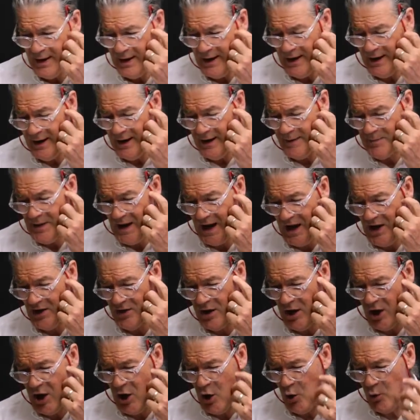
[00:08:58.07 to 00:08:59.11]
Uh,
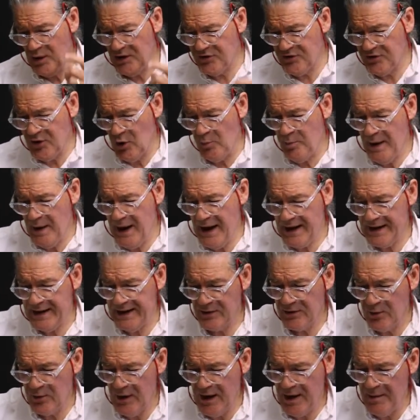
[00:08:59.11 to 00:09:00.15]
I'll always go back
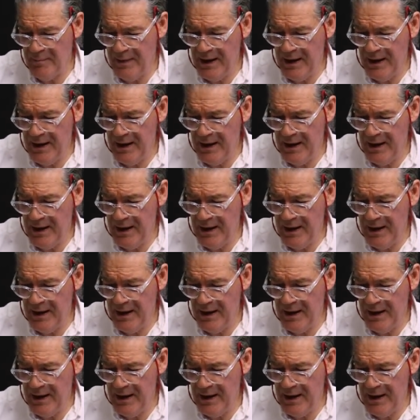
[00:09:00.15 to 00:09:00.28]
and grab